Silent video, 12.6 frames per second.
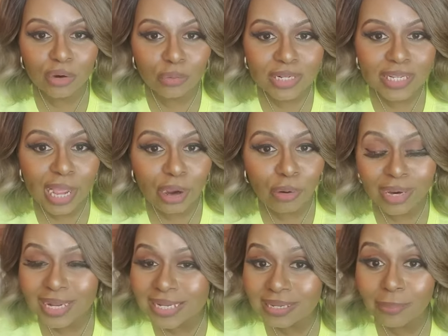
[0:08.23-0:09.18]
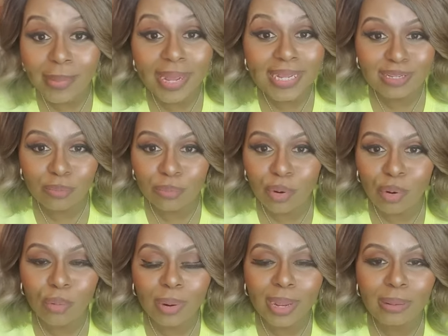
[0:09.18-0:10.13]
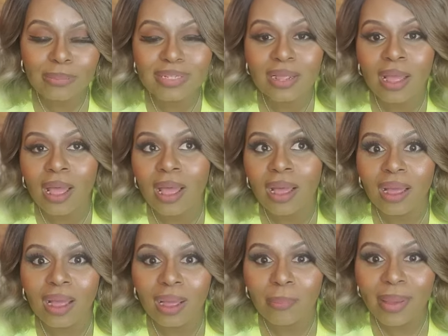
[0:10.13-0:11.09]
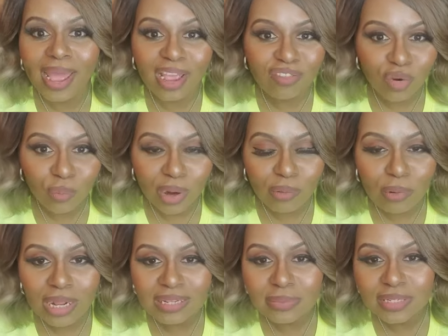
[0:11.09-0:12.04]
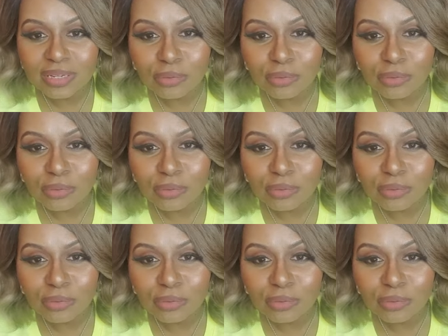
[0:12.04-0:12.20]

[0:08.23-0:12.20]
Chris Hale and his amazing programs. I actually ran across Mr.